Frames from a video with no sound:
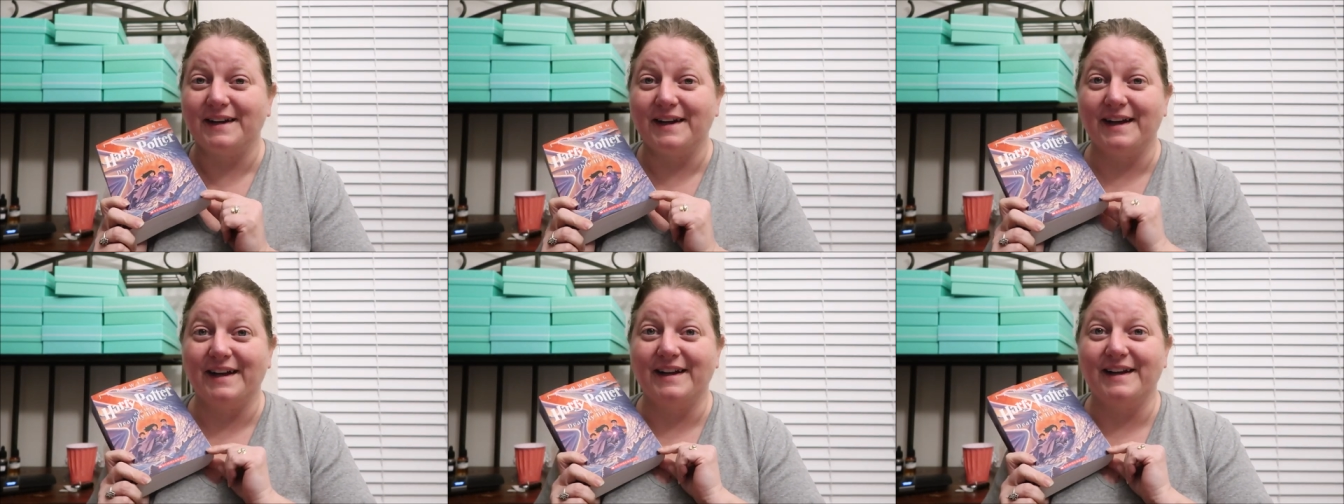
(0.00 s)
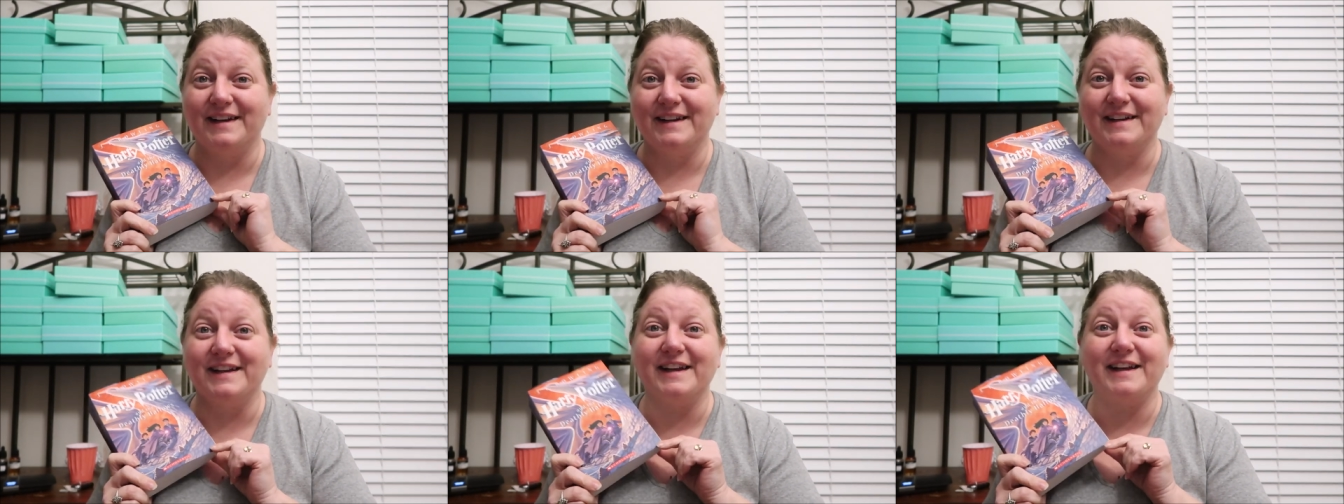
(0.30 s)

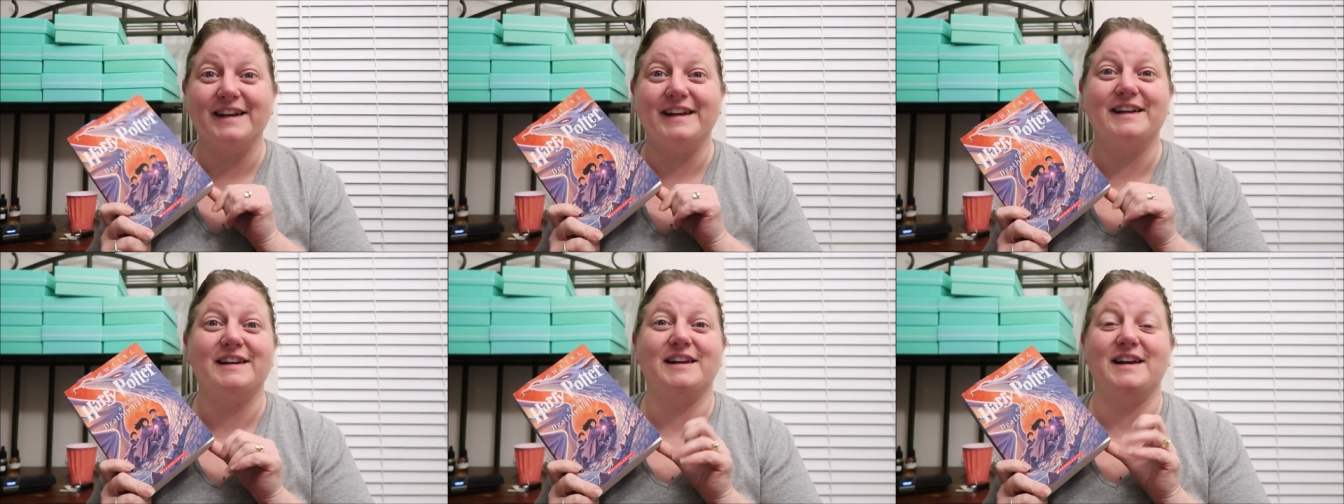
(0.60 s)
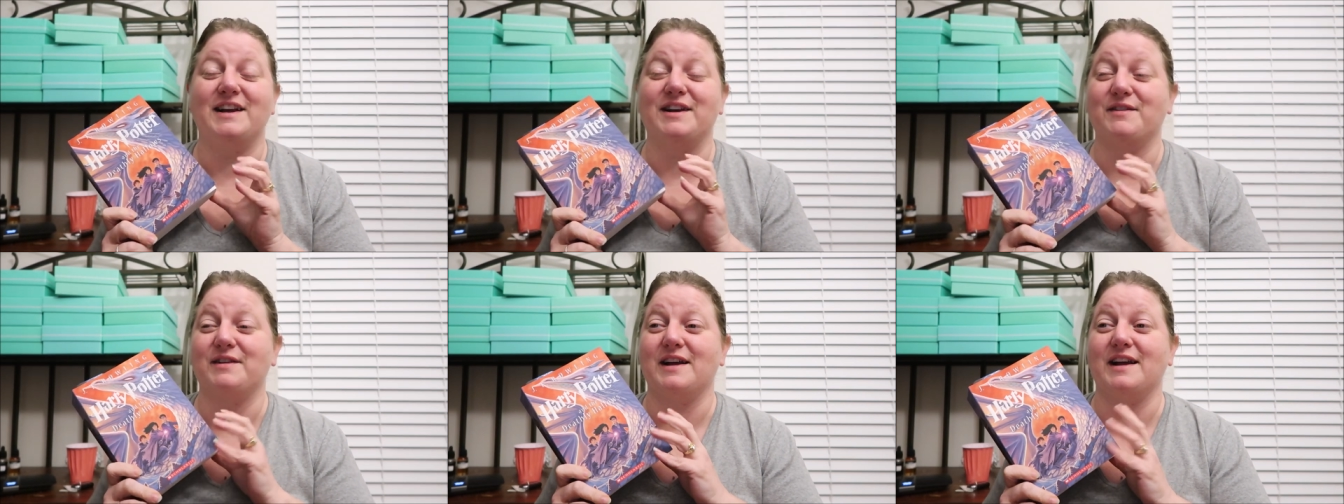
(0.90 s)
And it,
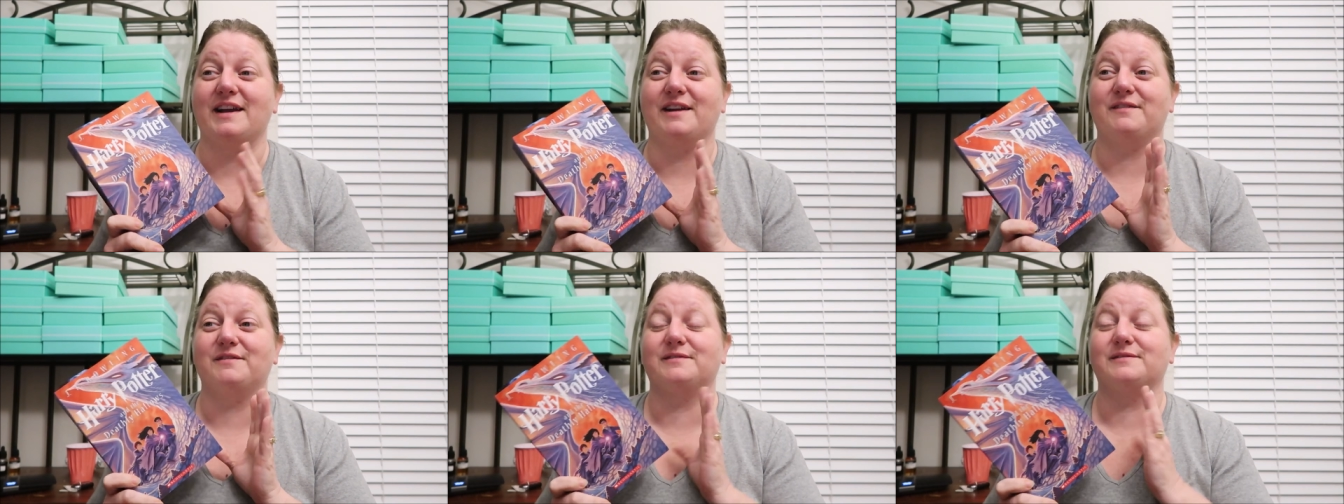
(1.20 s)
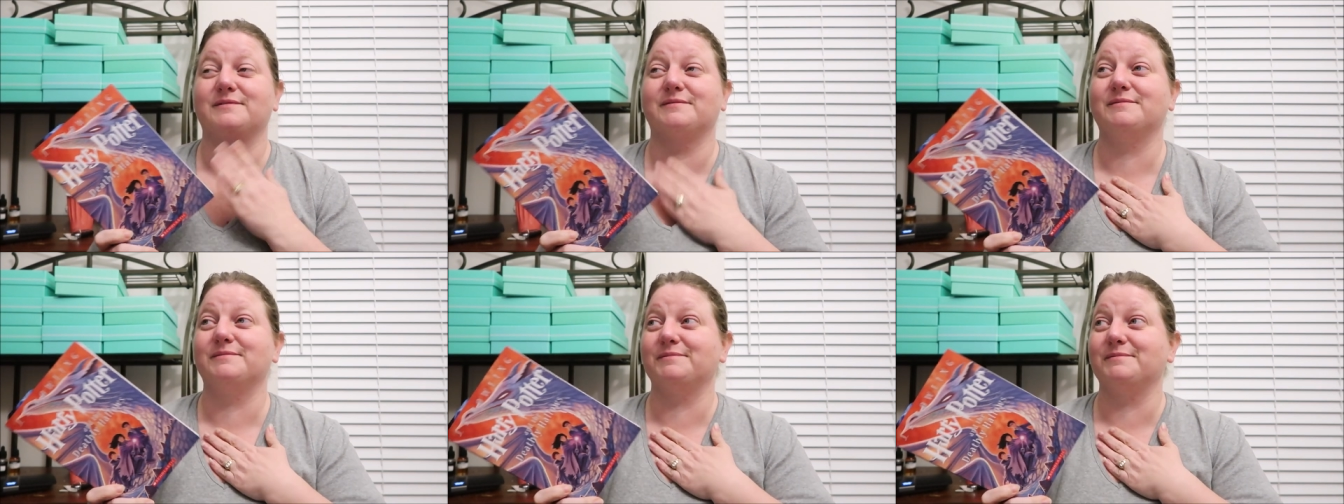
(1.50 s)
it,
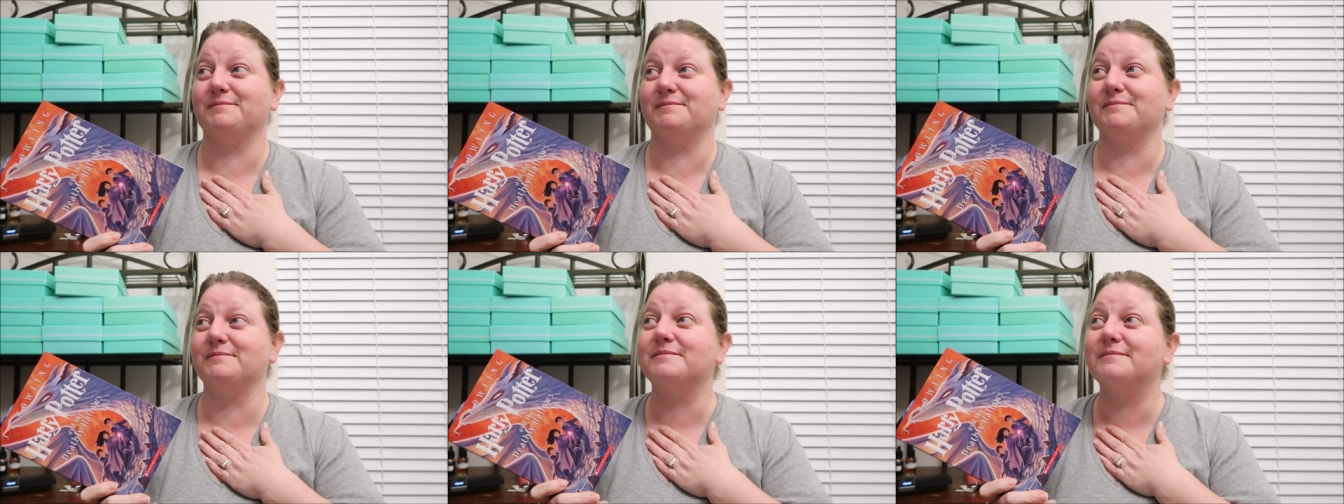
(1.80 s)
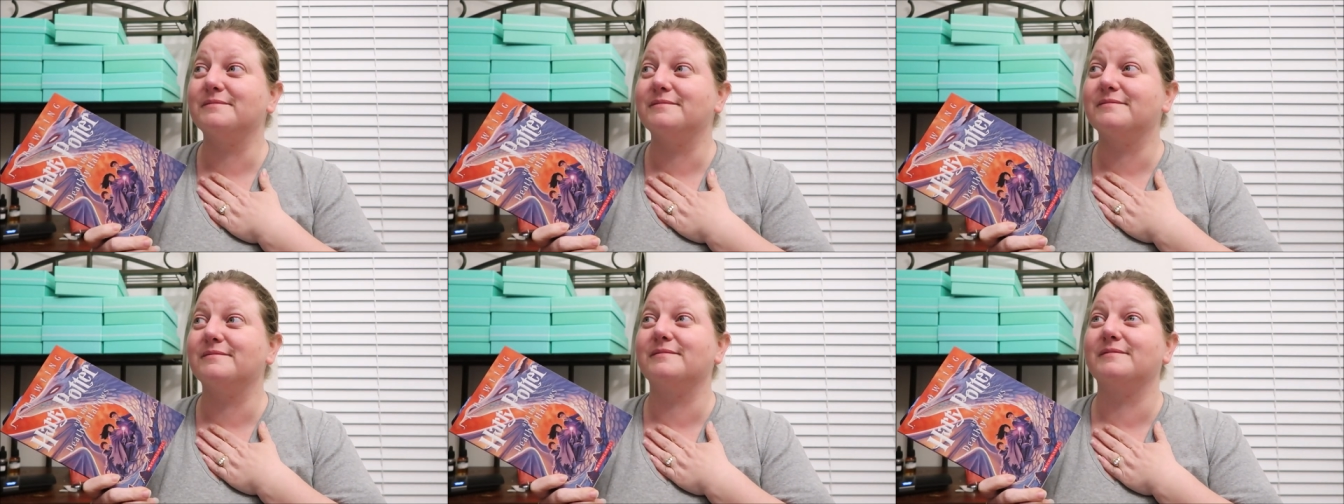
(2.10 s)
it,
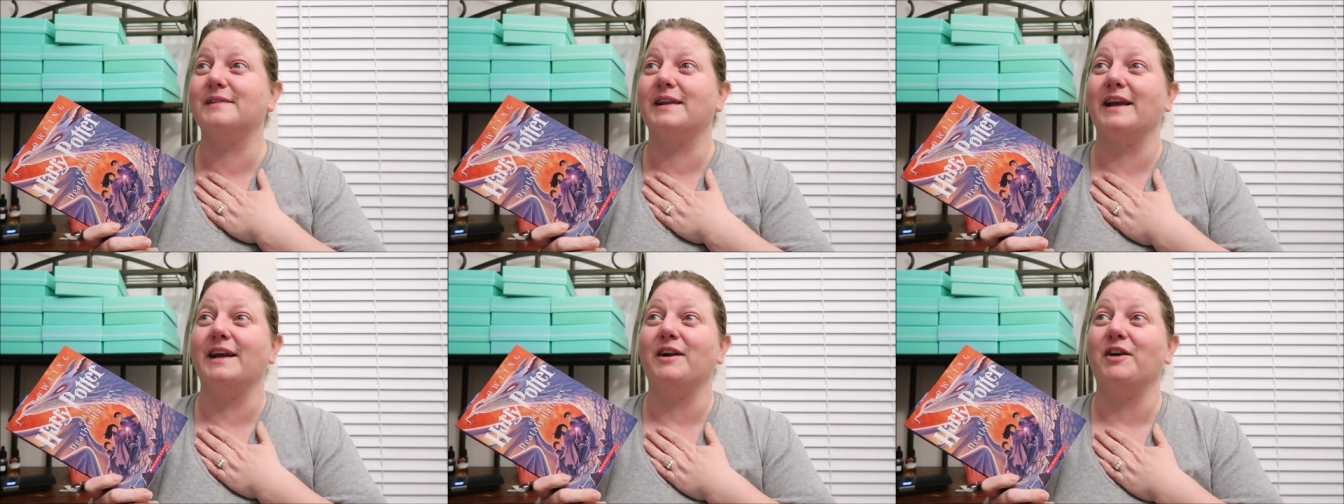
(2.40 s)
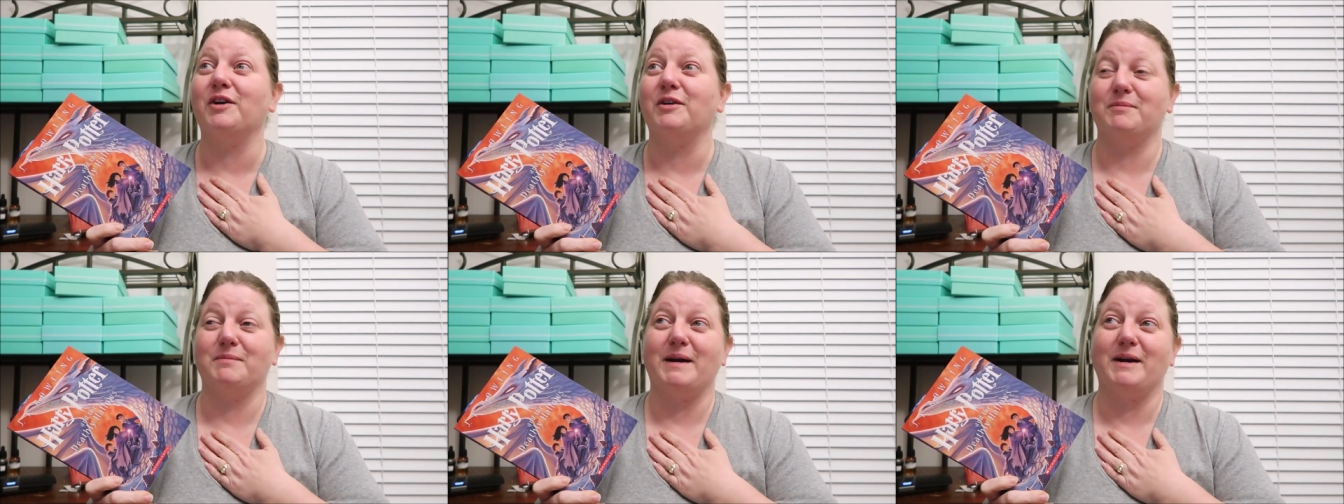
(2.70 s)
it
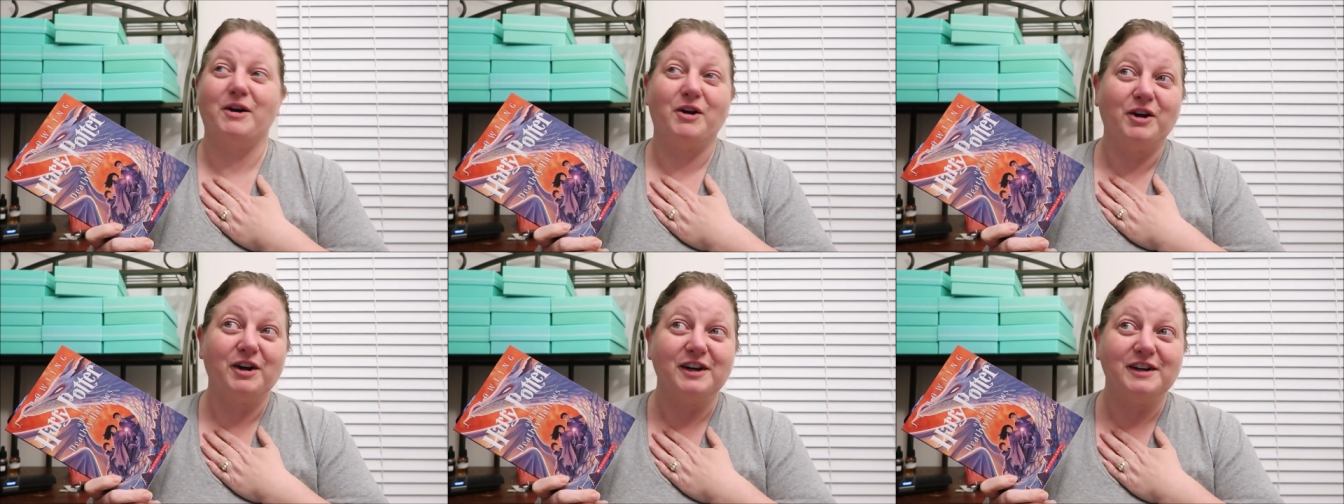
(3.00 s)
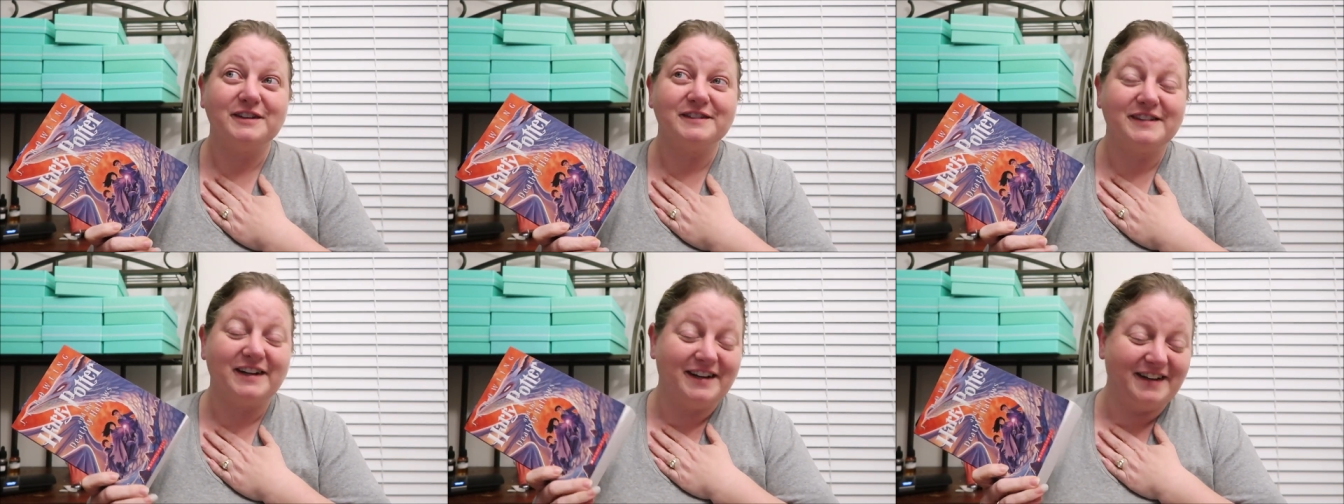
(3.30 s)
hurt my
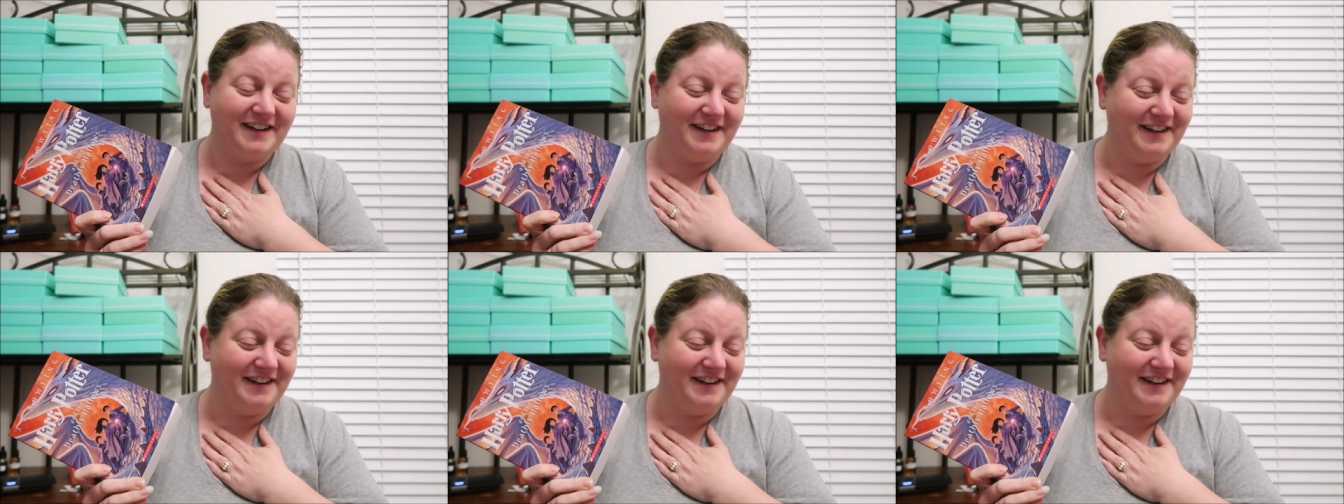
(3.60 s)
heart.